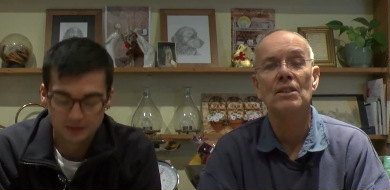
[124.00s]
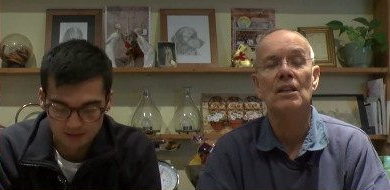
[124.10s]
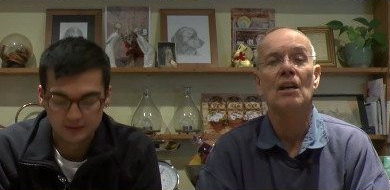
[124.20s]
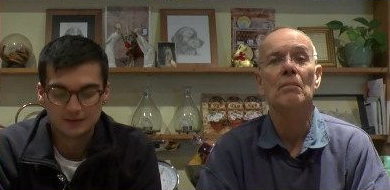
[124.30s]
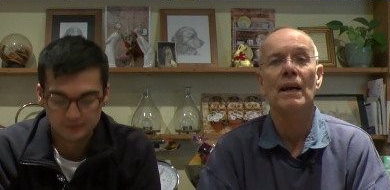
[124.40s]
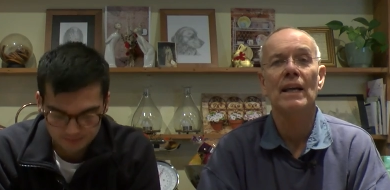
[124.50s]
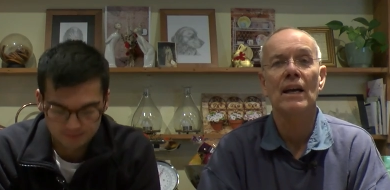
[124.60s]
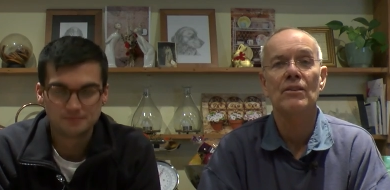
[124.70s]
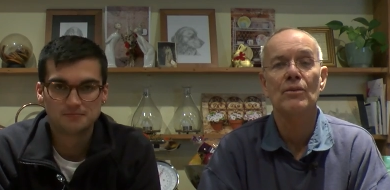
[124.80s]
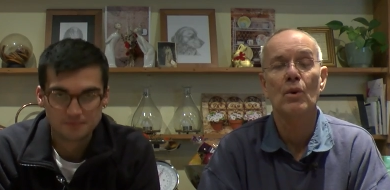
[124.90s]
Speaker 1: is going to go back
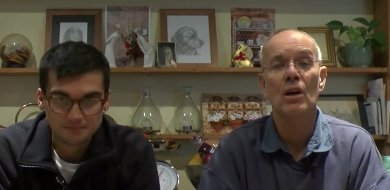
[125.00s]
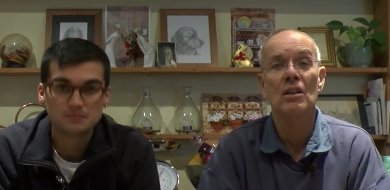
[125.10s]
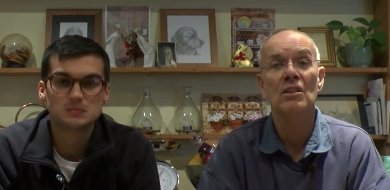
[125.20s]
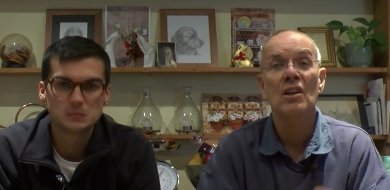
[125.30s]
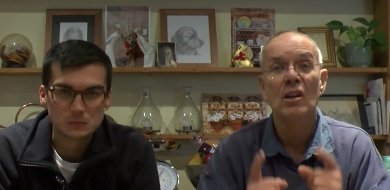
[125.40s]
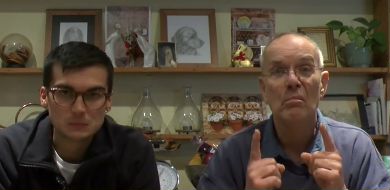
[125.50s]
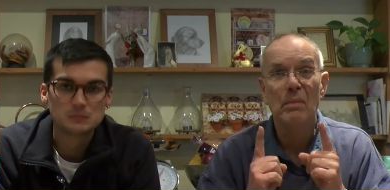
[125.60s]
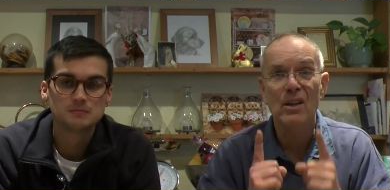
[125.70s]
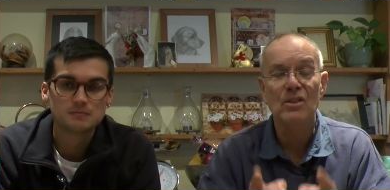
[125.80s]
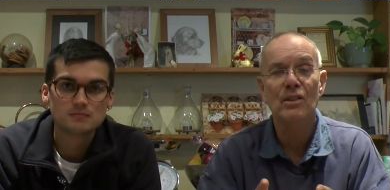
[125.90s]
out to the wild
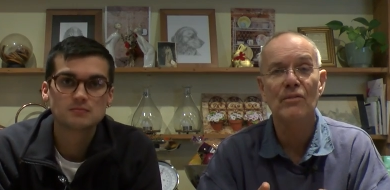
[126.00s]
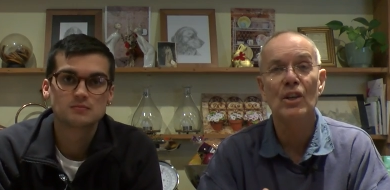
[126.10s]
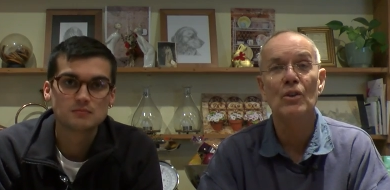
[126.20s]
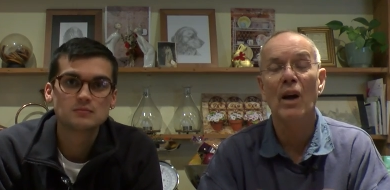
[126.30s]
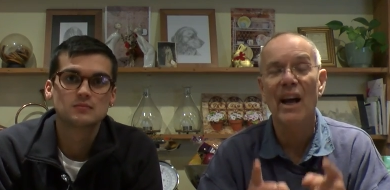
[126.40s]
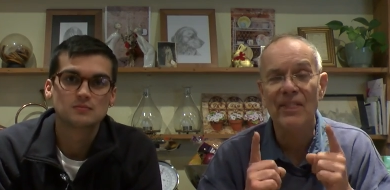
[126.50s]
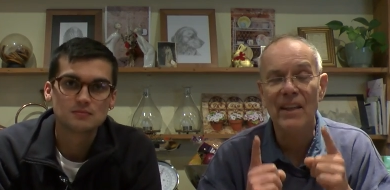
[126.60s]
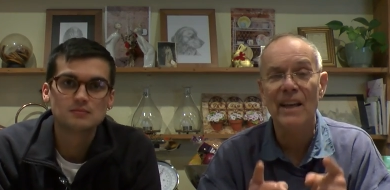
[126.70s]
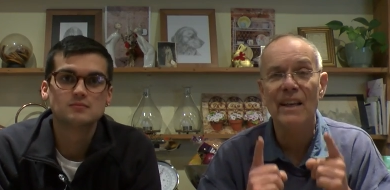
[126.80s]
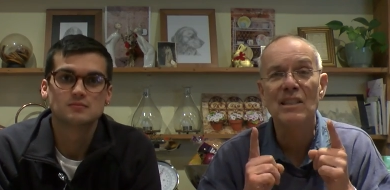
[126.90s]
because of you, and
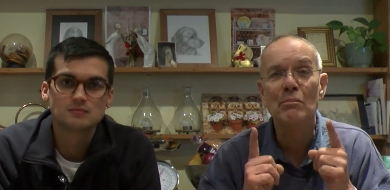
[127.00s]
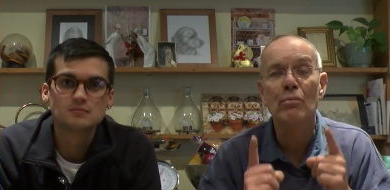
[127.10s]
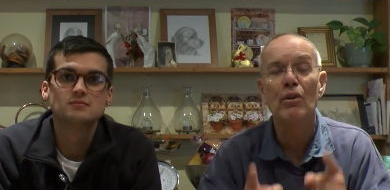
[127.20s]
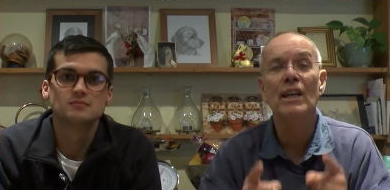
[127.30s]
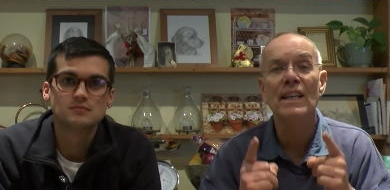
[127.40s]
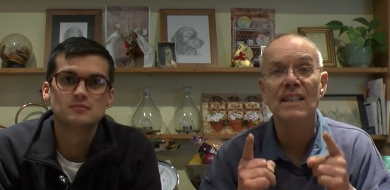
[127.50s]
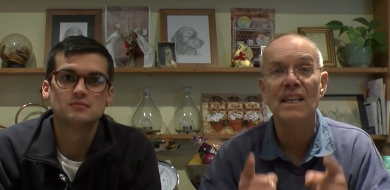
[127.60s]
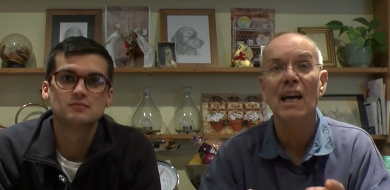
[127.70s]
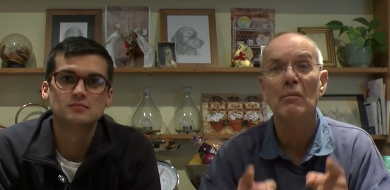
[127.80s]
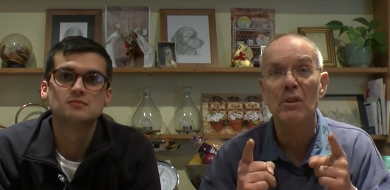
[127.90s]
that is pretty
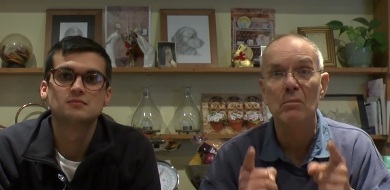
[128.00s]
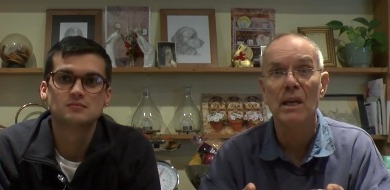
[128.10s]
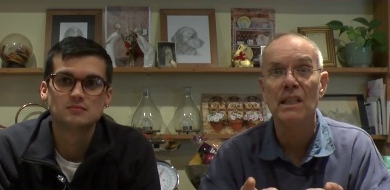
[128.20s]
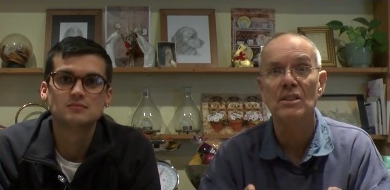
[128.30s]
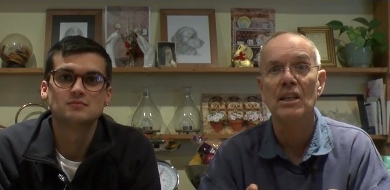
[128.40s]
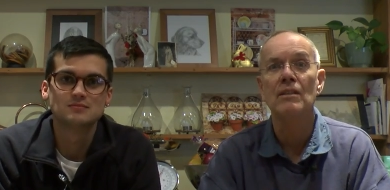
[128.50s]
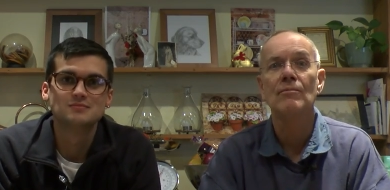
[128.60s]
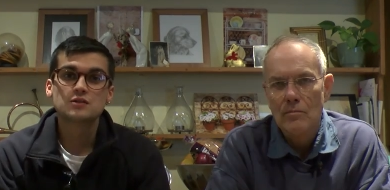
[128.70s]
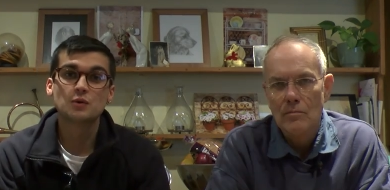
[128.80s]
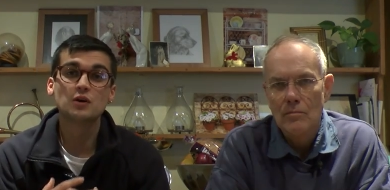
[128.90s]
damned amazing.
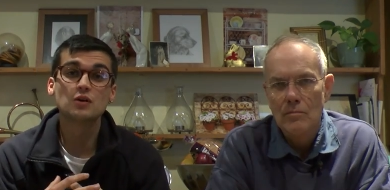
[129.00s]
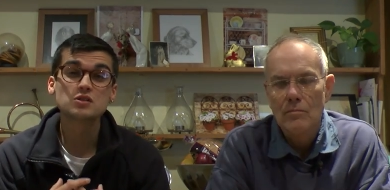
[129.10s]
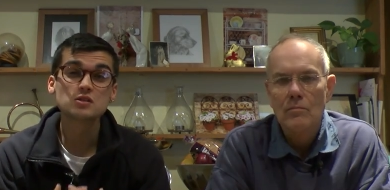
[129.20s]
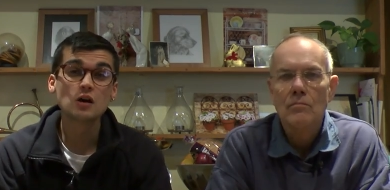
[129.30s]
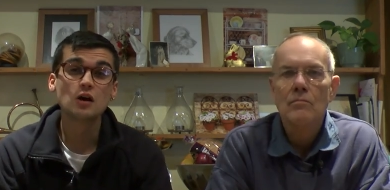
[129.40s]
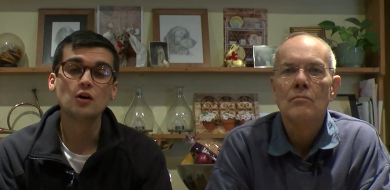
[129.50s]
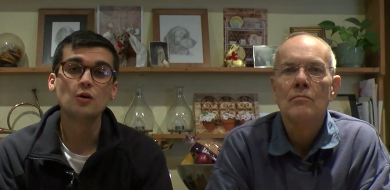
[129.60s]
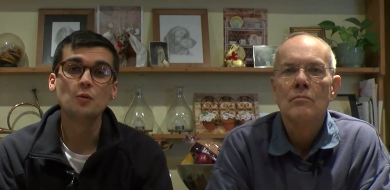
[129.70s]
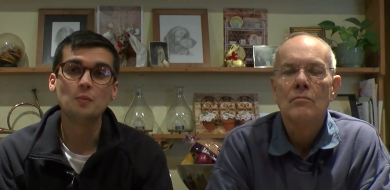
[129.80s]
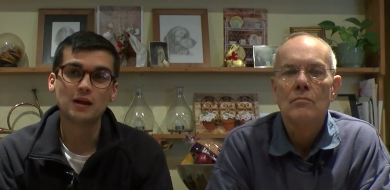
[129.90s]
Speaker 2: So we've got
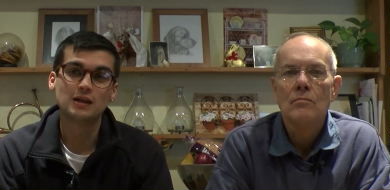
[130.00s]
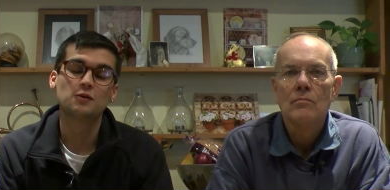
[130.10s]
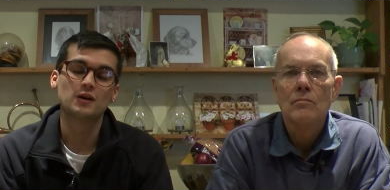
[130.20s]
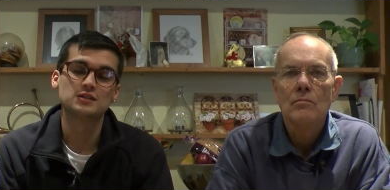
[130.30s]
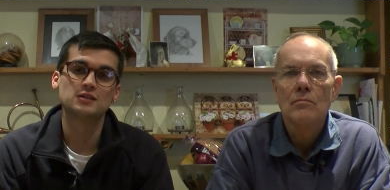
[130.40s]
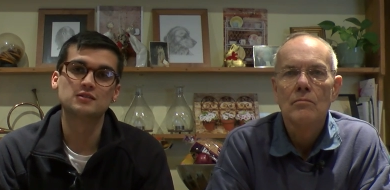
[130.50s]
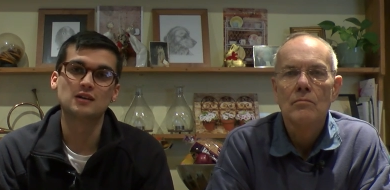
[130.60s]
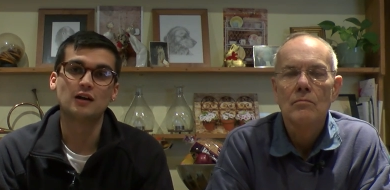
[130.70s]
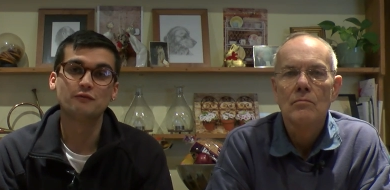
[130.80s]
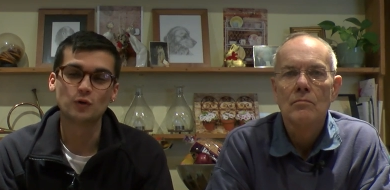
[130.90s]
so many questions
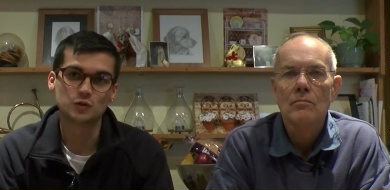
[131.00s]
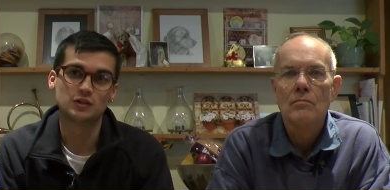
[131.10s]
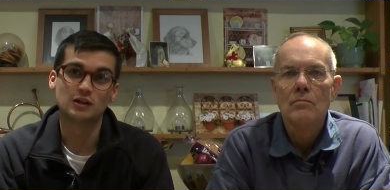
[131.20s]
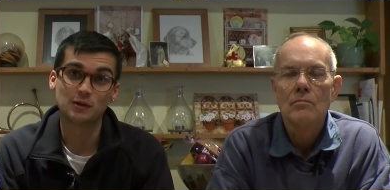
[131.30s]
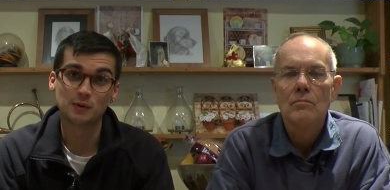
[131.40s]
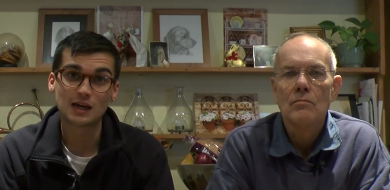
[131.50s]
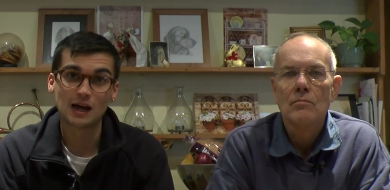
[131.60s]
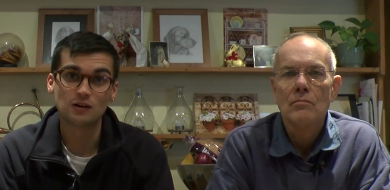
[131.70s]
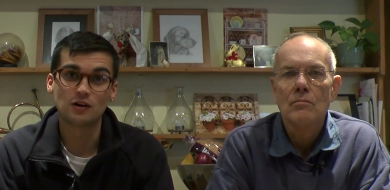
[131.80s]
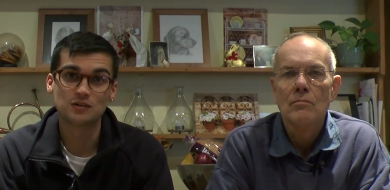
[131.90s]
that unfortunately we
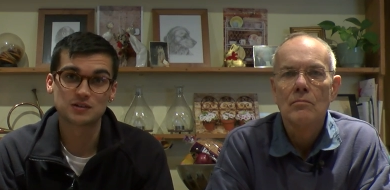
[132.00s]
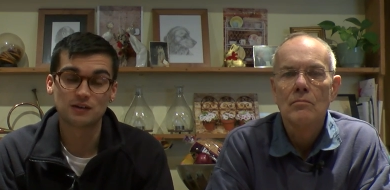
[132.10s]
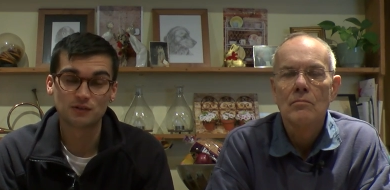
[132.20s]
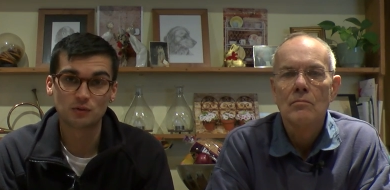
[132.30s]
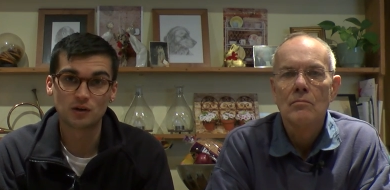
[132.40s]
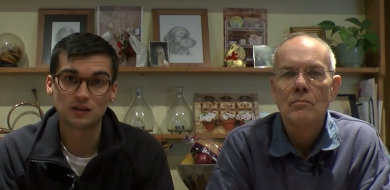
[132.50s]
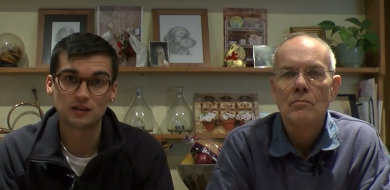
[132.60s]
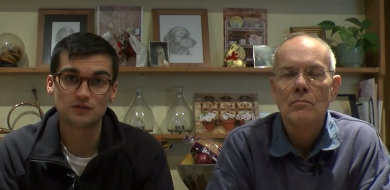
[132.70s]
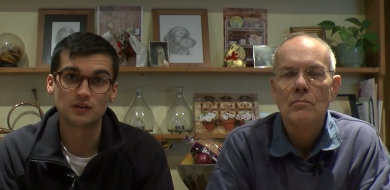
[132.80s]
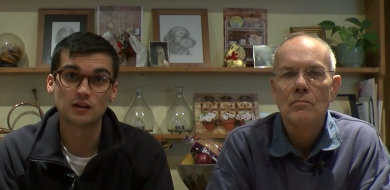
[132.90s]
cannot answer everyone in
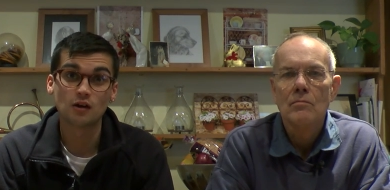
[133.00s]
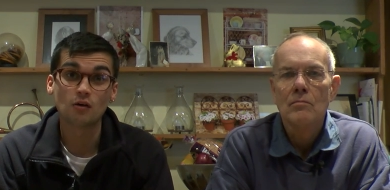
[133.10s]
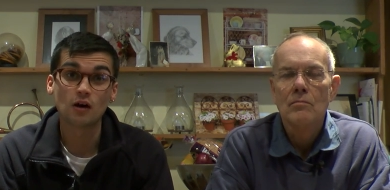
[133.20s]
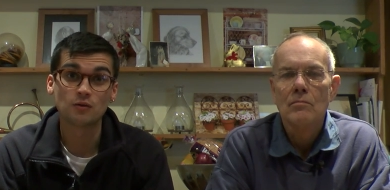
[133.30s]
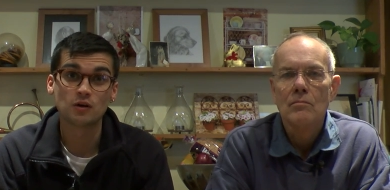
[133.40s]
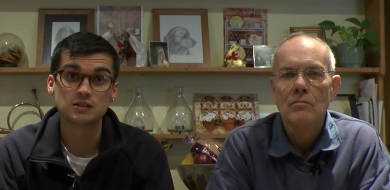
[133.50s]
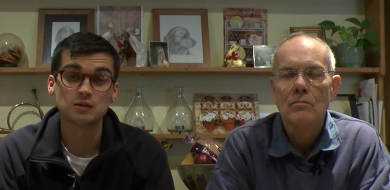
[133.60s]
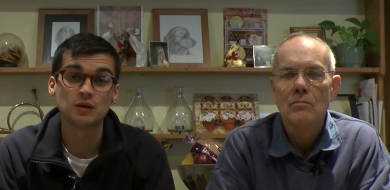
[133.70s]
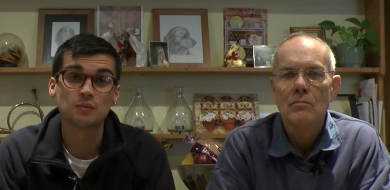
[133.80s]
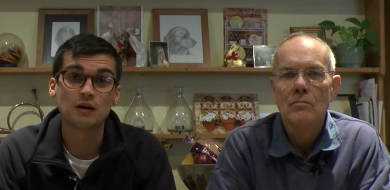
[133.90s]
this video, otherwise
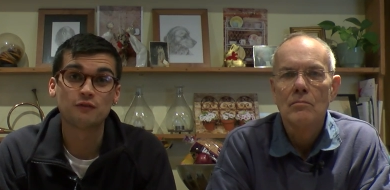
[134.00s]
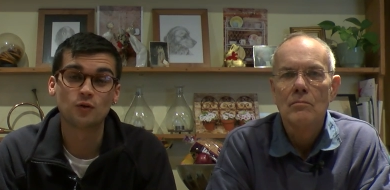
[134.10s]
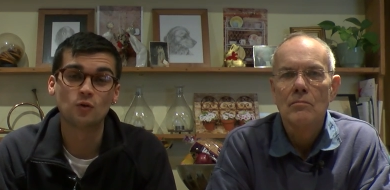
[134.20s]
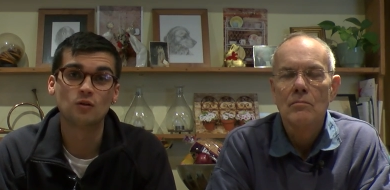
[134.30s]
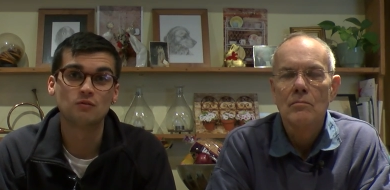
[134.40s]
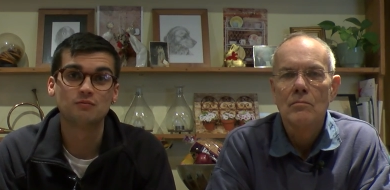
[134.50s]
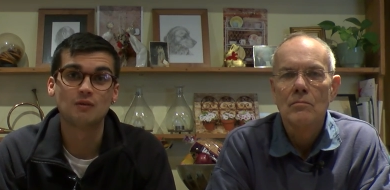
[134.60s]
it'd be about four